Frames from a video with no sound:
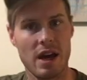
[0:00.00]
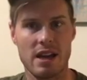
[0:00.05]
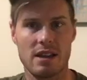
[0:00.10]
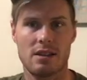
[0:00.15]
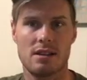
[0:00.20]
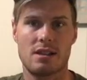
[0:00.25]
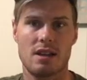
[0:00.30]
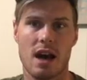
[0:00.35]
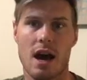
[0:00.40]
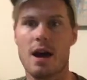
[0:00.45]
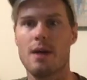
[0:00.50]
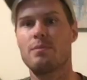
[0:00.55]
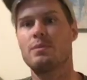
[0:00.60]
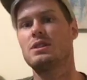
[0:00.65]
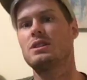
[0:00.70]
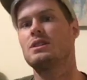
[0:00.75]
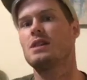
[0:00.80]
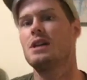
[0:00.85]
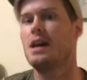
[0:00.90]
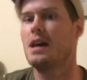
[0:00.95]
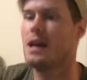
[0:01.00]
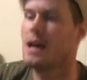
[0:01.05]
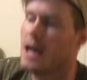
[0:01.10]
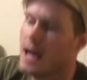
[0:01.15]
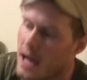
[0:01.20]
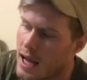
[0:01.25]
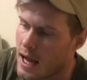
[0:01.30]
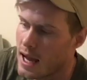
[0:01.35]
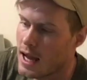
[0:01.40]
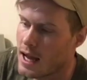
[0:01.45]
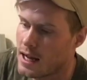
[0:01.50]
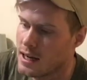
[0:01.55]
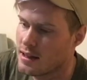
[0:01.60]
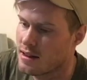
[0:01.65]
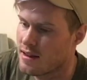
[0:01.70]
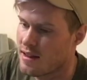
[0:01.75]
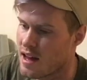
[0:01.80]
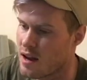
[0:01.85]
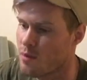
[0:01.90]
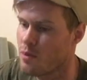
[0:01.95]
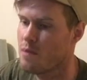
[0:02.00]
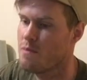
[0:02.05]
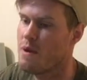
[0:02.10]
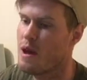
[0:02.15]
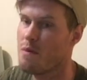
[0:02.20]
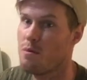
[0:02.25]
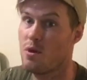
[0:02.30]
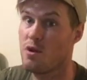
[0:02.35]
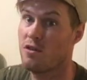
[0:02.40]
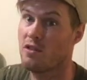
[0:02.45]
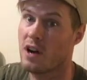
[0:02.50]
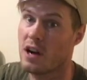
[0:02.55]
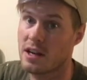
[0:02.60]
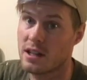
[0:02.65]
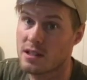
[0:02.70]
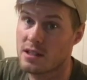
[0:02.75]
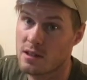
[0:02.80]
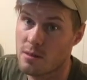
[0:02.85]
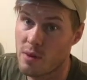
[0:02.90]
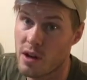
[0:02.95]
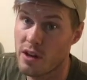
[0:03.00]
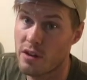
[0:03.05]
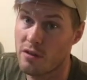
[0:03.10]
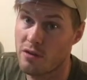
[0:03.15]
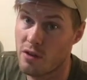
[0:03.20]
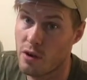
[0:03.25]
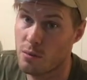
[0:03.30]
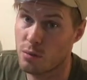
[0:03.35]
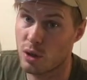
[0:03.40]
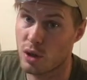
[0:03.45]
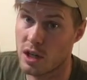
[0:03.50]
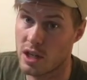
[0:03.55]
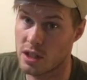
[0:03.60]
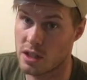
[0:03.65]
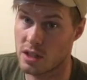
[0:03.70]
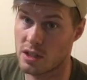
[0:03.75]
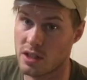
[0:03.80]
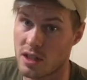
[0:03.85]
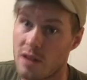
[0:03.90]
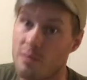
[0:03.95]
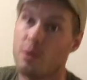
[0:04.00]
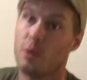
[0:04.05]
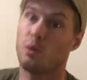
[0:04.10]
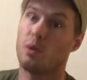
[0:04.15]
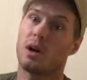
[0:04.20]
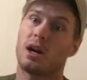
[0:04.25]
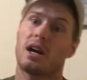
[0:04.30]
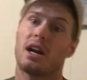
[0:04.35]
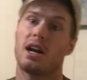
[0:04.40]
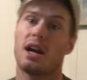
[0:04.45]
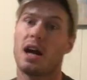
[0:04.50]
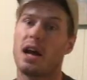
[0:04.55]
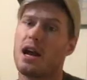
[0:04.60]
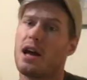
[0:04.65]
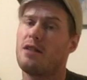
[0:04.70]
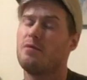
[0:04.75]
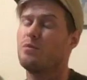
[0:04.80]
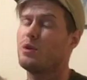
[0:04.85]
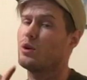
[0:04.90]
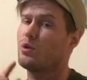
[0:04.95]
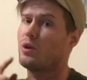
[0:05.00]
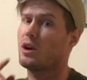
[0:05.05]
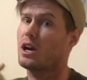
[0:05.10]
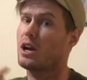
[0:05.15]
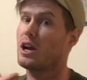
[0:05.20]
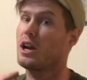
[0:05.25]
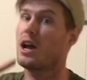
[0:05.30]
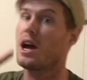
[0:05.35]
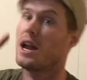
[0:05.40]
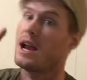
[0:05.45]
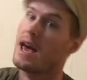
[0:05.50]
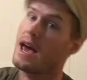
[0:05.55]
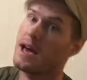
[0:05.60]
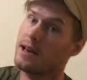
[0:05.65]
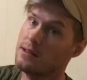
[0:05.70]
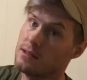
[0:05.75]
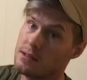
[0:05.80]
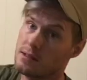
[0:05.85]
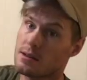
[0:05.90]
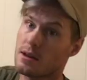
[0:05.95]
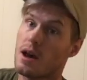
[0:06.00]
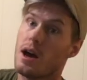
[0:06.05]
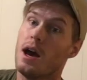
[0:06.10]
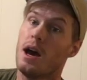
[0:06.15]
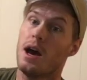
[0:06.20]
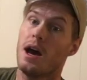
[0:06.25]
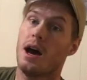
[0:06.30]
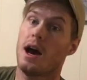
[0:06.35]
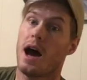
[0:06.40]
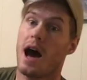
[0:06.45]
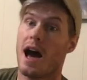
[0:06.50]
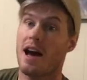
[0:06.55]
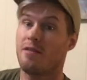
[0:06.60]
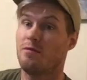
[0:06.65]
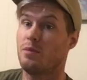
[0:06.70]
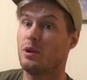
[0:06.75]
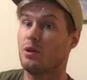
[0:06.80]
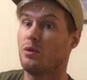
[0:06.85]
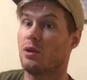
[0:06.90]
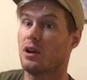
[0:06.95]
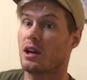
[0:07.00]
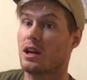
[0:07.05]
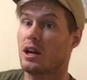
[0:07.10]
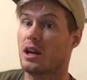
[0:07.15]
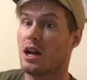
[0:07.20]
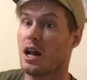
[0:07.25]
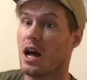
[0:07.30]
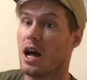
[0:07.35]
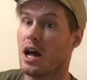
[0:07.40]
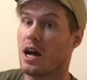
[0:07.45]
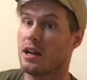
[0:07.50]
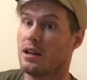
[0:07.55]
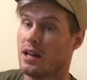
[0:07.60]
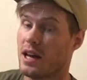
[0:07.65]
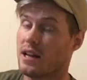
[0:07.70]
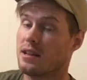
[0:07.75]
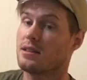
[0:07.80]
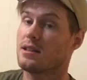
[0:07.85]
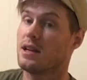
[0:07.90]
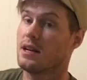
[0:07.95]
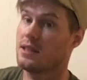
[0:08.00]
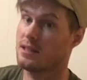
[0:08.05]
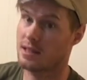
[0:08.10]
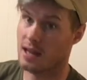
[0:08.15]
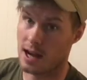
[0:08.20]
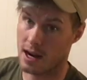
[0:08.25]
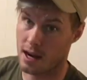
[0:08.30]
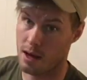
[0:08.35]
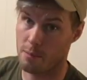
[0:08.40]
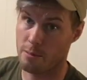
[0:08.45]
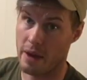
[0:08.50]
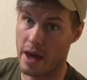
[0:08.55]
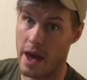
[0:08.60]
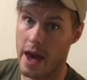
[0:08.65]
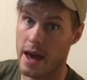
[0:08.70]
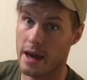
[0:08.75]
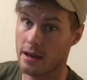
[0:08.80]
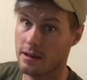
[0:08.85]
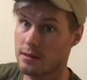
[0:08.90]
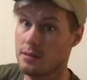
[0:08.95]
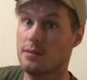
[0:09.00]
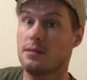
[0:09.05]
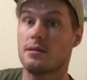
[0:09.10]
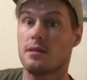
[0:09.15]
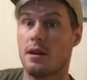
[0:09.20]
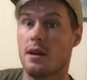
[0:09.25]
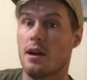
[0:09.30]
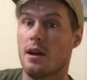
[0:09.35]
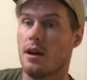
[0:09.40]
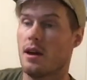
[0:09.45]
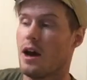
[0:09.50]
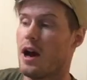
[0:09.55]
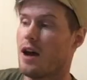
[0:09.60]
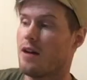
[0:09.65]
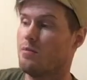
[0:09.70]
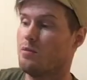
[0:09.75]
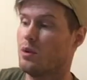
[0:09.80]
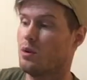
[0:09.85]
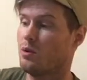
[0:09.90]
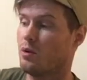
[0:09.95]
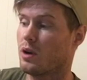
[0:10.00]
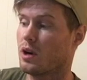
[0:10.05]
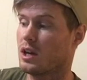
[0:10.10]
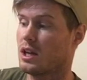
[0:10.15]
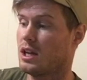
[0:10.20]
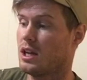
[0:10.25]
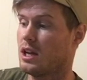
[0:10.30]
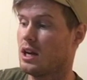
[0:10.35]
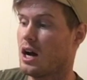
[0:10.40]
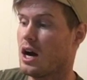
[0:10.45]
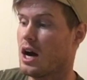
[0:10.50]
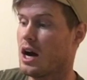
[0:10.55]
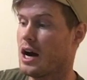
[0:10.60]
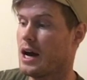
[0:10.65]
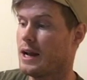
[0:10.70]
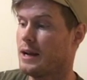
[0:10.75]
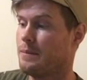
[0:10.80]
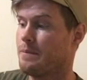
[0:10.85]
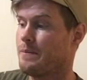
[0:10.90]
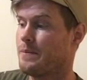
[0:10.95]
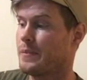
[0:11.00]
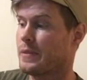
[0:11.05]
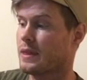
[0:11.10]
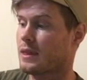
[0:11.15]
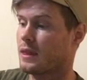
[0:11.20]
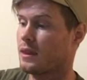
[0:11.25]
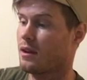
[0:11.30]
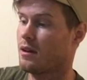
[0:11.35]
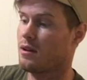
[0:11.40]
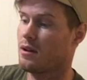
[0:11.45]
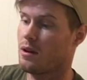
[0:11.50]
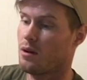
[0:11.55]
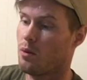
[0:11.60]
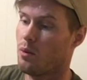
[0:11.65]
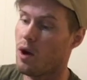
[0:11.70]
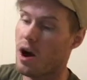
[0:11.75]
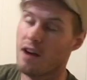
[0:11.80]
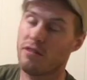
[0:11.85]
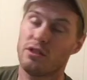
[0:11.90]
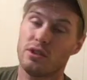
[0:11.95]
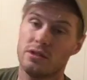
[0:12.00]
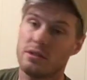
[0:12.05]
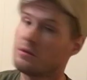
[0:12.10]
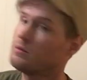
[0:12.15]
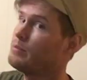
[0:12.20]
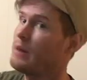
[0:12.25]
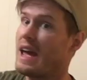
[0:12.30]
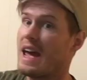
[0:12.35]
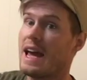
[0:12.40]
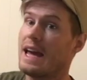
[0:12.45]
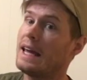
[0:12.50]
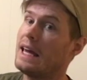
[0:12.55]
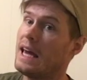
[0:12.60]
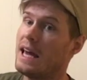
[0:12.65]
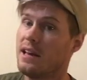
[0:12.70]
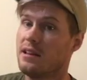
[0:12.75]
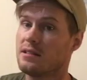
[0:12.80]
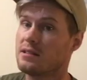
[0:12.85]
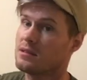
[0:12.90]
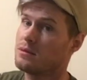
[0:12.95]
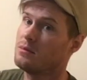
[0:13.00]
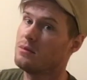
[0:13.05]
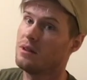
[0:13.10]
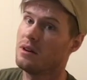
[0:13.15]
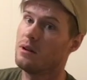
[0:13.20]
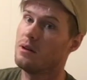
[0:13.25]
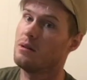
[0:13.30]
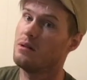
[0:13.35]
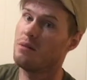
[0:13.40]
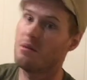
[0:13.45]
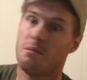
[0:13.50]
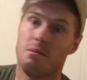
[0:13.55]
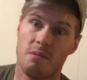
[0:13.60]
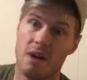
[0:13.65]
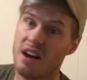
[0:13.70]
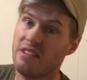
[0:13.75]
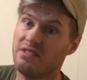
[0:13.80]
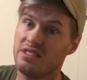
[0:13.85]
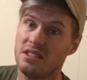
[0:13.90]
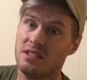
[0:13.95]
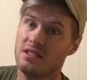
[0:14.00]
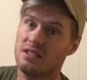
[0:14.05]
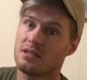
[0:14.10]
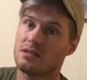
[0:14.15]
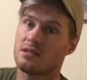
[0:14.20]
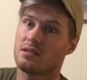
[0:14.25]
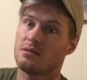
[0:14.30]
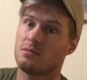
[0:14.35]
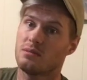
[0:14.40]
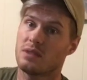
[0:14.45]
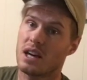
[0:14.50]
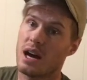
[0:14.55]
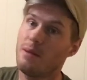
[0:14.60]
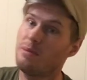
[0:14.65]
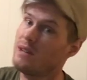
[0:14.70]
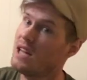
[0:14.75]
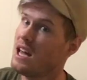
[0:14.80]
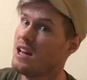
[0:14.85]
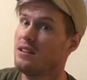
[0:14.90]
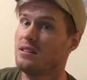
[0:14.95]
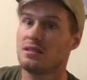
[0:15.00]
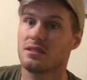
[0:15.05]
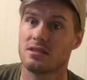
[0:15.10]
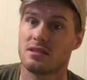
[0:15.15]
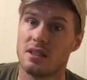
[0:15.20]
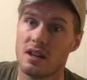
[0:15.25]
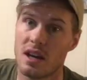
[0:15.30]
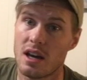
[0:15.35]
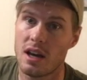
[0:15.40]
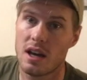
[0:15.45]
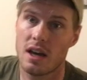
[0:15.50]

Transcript: paint the tops, and then we may move on to some other foam creations I've been working on. I've been working on eggs. I've been working on like sunny side up eggs. I've been working on waffles, pancakes, muffins, cupcakes.